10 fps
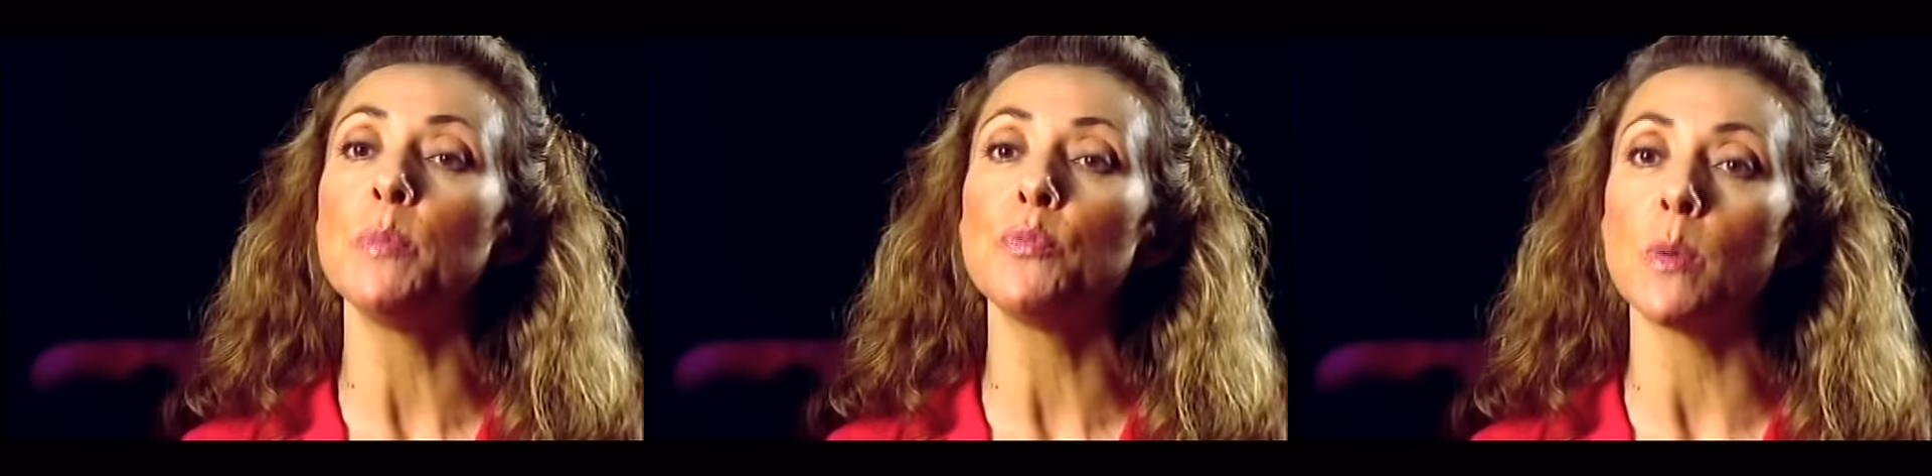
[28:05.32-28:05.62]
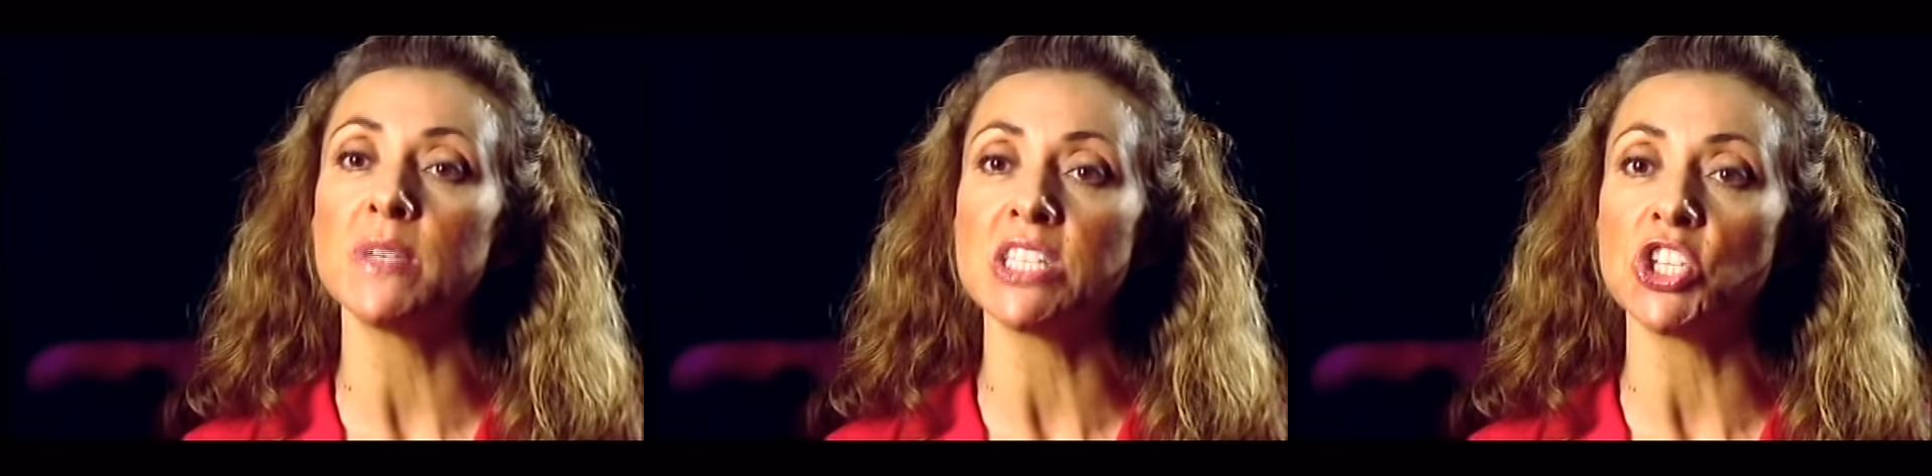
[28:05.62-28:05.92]
she'd been
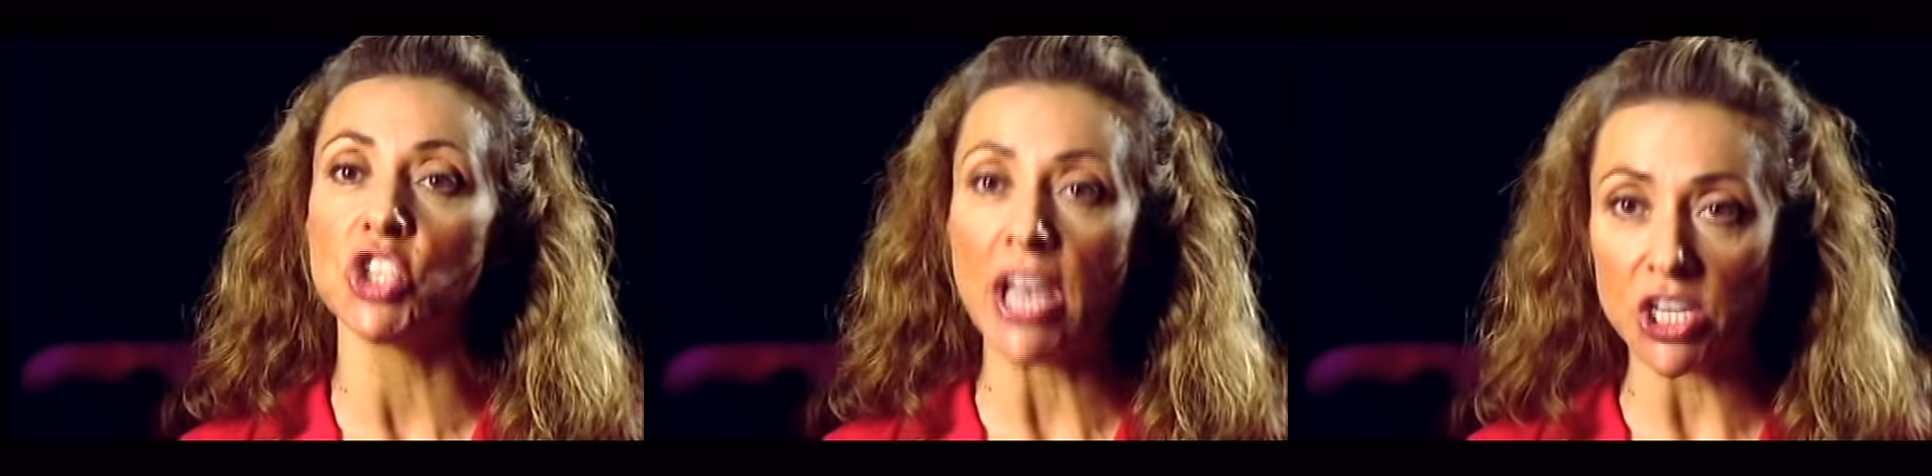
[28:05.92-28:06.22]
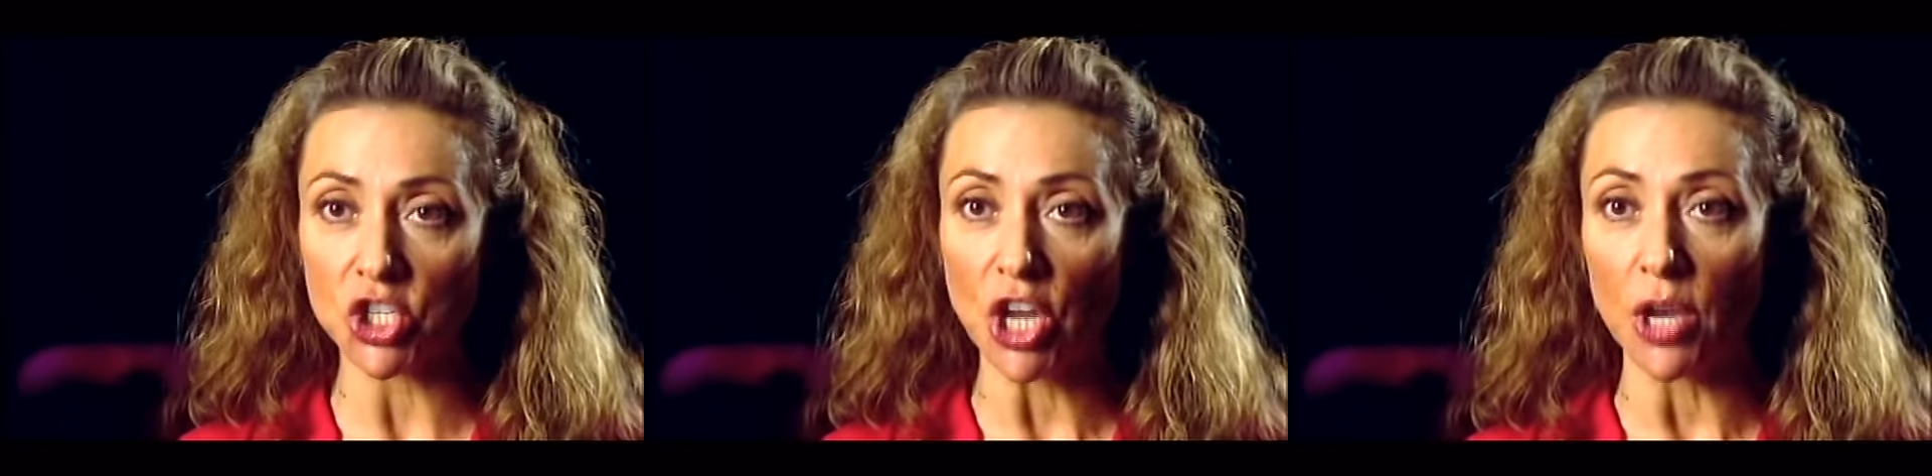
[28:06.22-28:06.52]
promised a
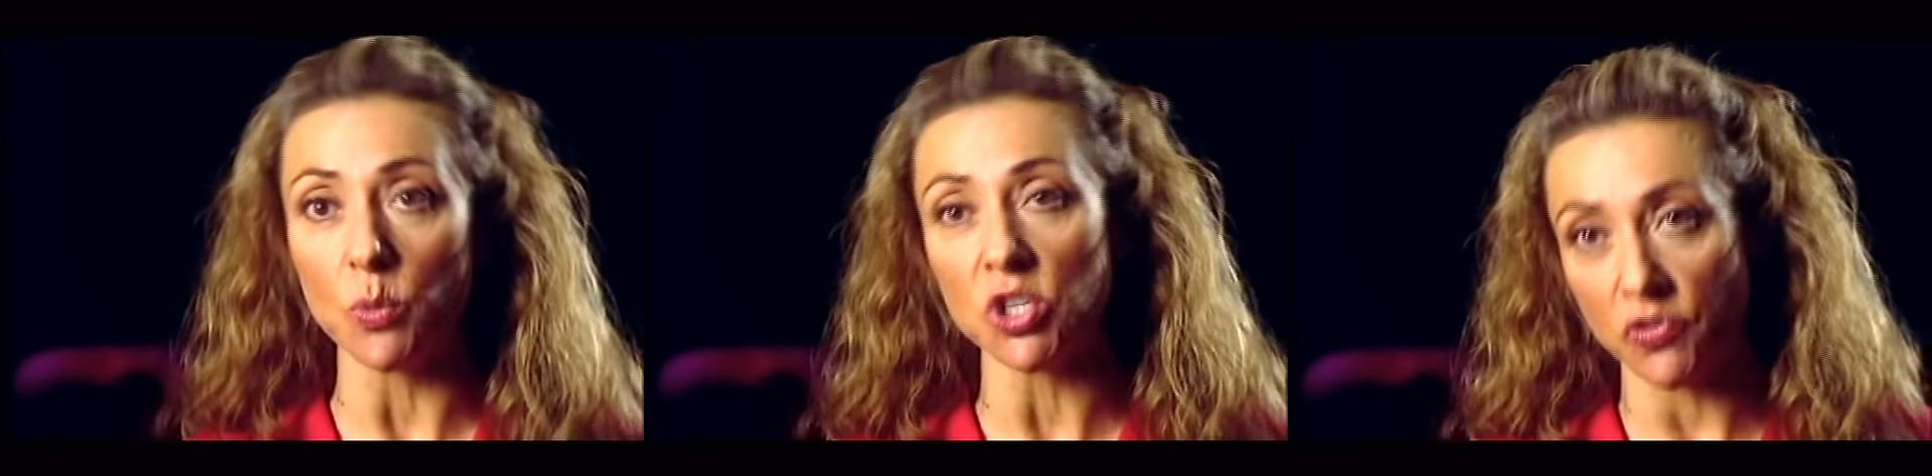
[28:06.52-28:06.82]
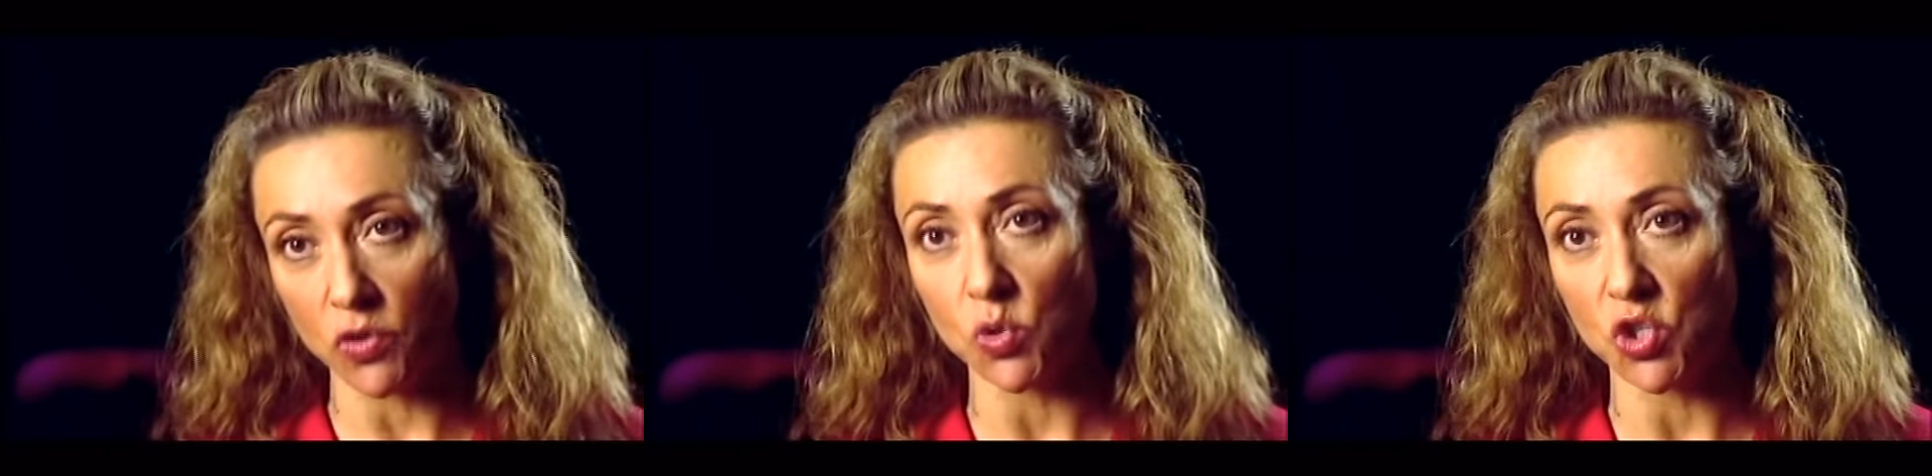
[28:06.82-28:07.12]
chat show,
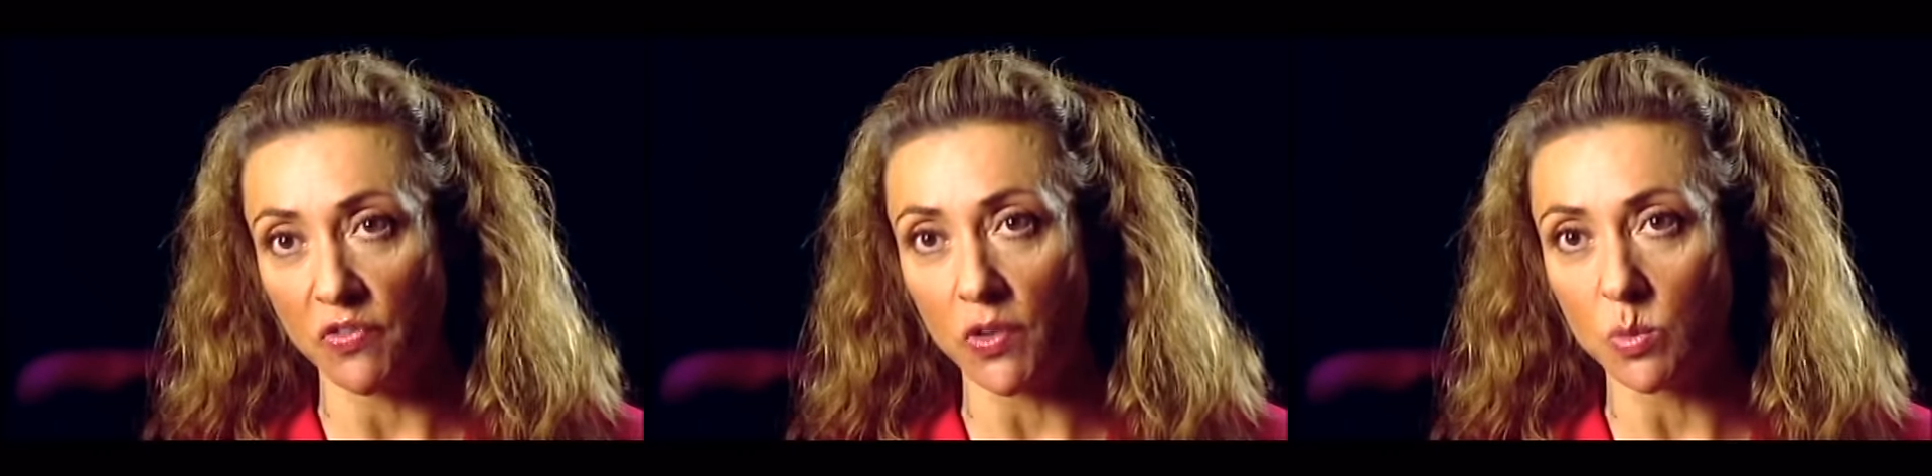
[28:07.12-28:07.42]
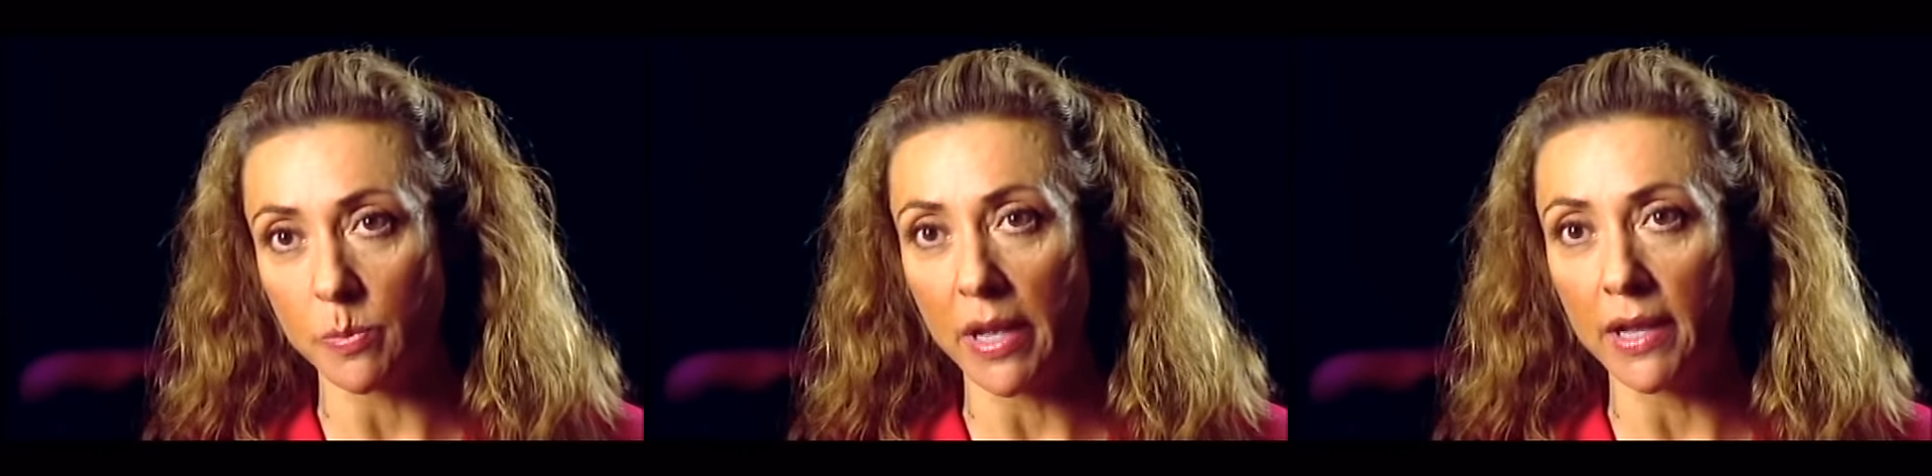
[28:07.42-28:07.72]
which of course she
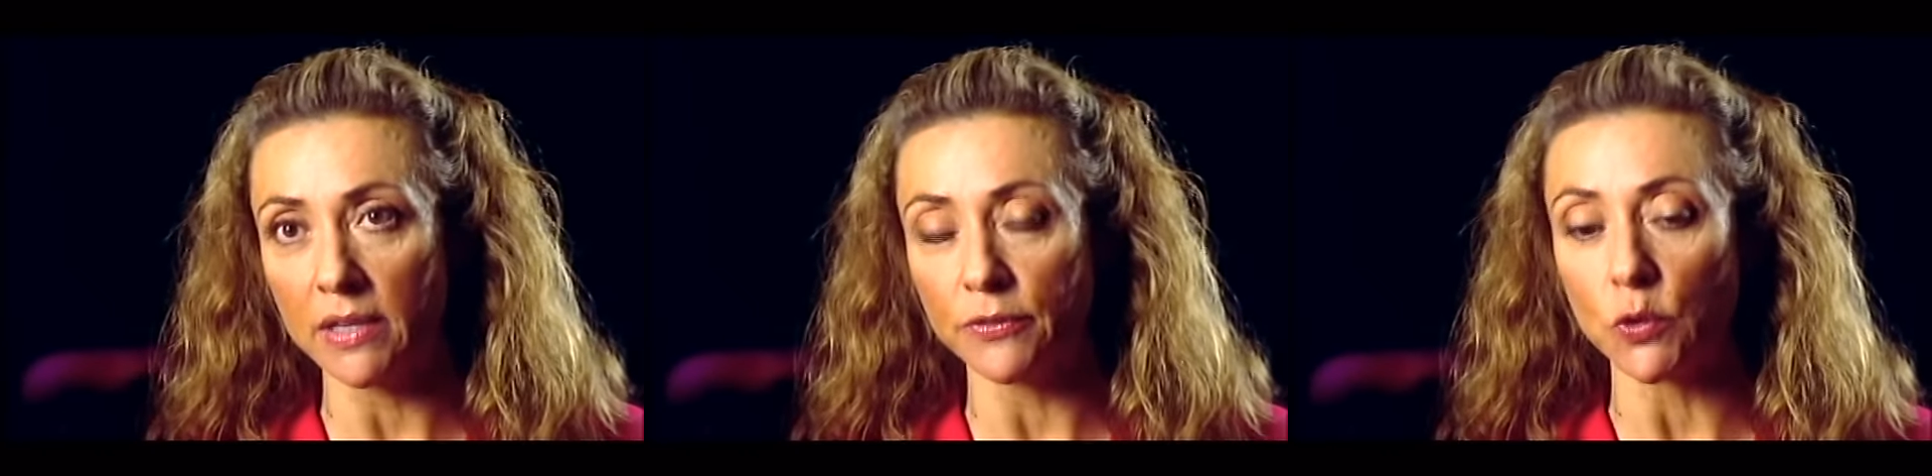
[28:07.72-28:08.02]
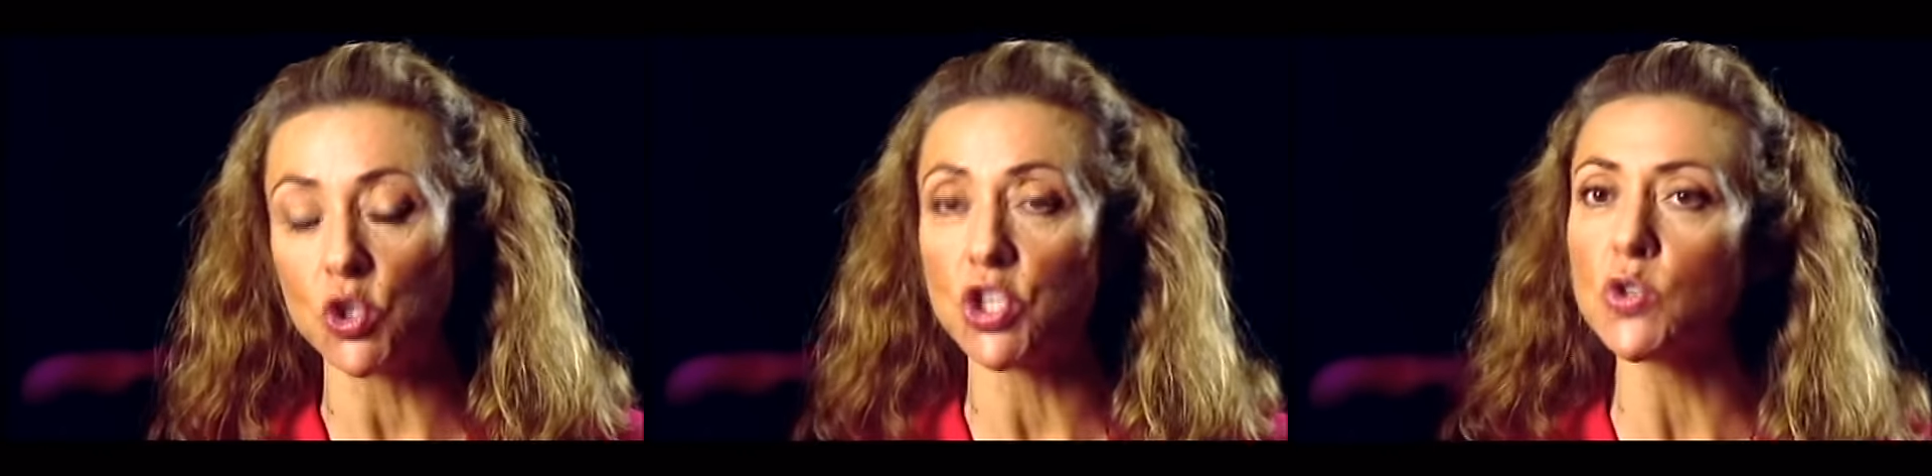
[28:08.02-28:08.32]
filmed a pilot for.